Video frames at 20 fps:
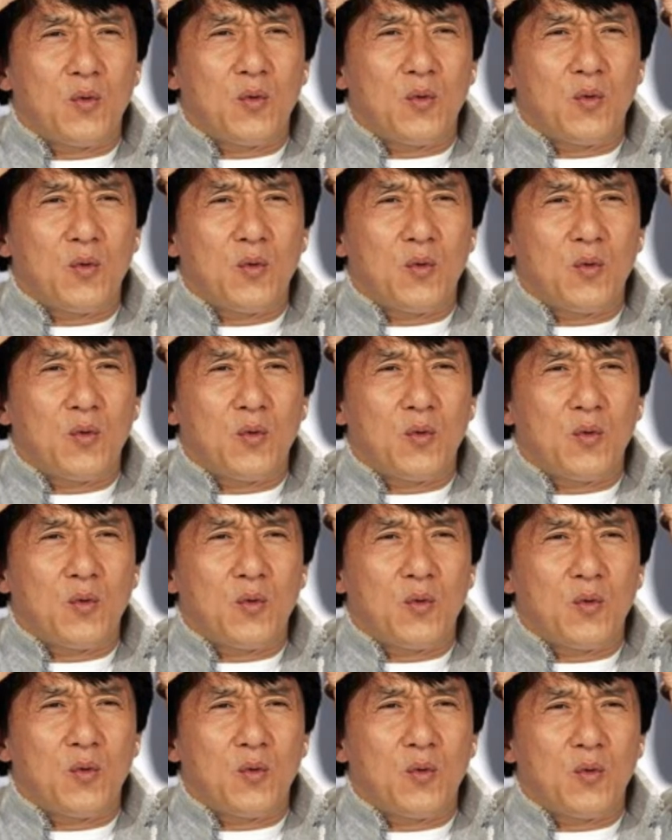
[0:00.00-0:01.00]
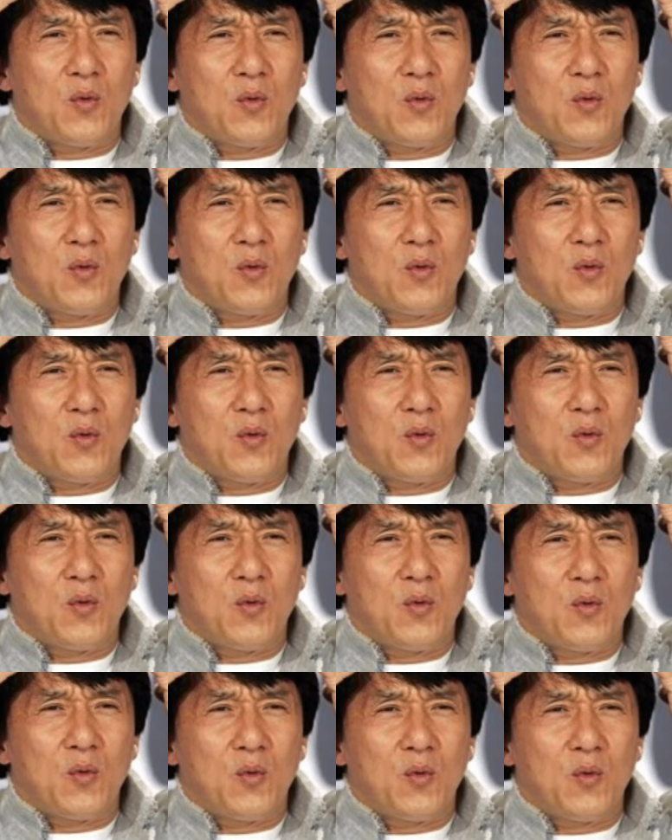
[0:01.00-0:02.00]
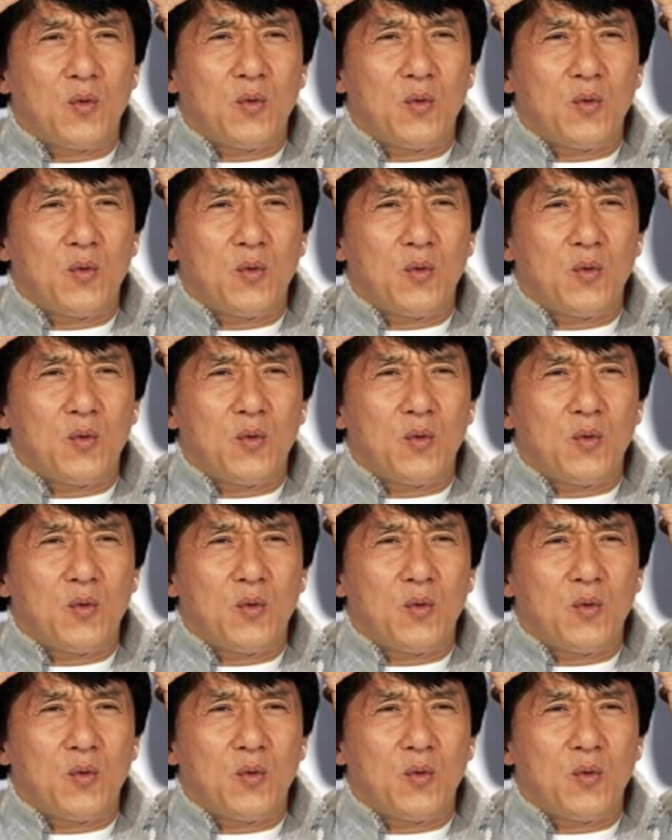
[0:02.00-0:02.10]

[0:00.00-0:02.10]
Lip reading: (no one is talking)